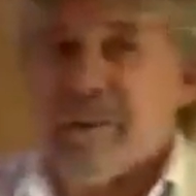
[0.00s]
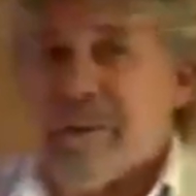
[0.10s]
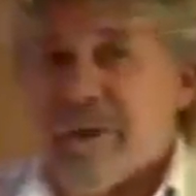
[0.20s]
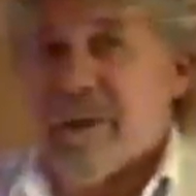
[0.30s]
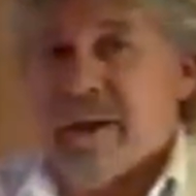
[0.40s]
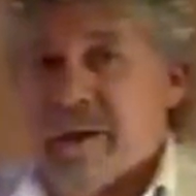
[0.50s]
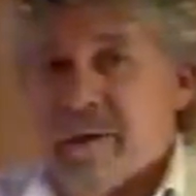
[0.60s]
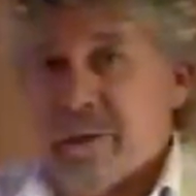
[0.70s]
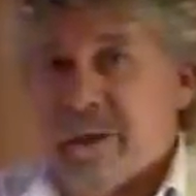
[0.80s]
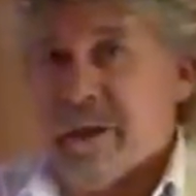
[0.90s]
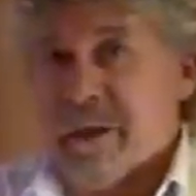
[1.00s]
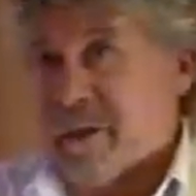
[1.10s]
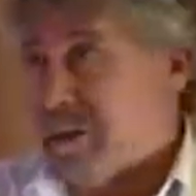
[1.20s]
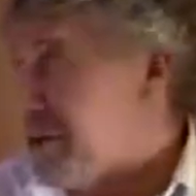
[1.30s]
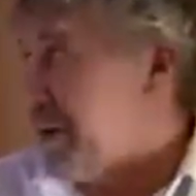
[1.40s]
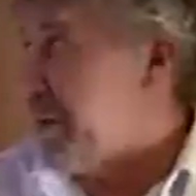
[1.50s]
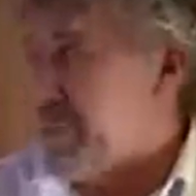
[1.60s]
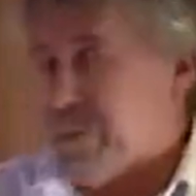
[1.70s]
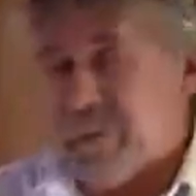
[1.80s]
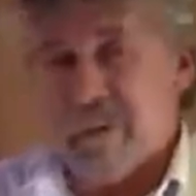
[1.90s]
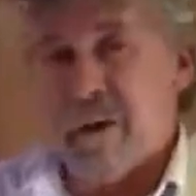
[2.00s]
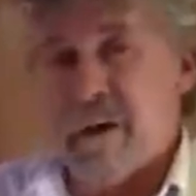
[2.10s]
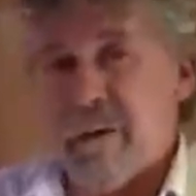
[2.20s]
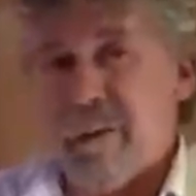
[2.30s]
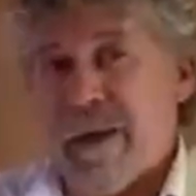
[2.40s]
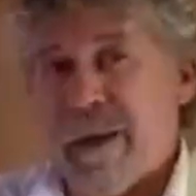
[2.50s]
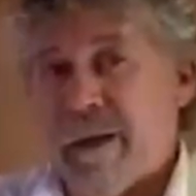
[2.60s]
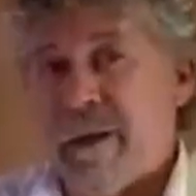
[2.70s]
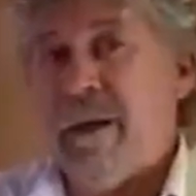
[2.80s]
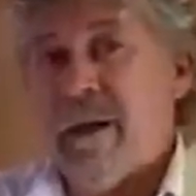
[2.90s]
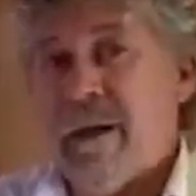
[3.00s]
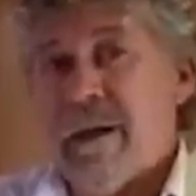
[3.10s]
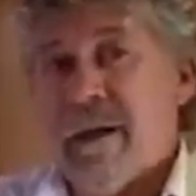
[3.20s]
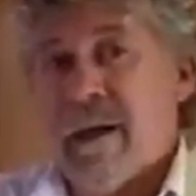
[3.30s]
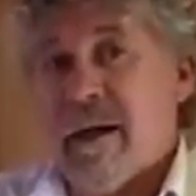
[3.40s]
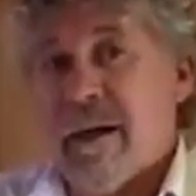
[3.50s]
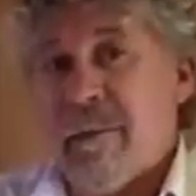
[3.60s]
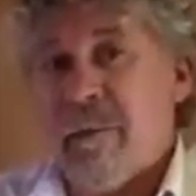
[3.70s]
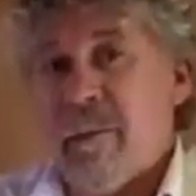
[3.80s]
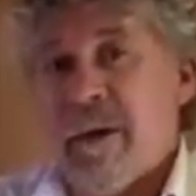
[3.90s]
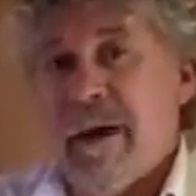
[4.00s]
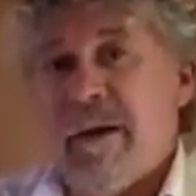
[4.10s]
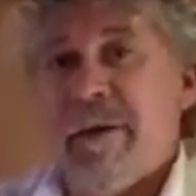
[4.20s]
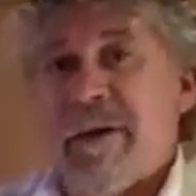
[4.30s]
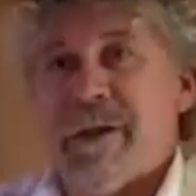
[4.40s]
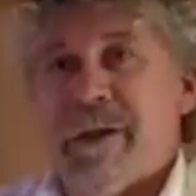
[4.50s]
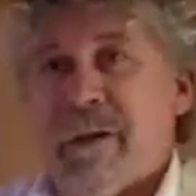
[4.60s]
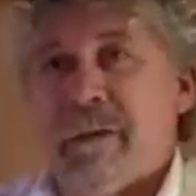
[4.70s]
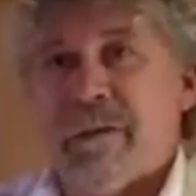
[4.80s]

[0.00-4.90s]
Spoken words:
are in good condition and some of them require repair. I have been told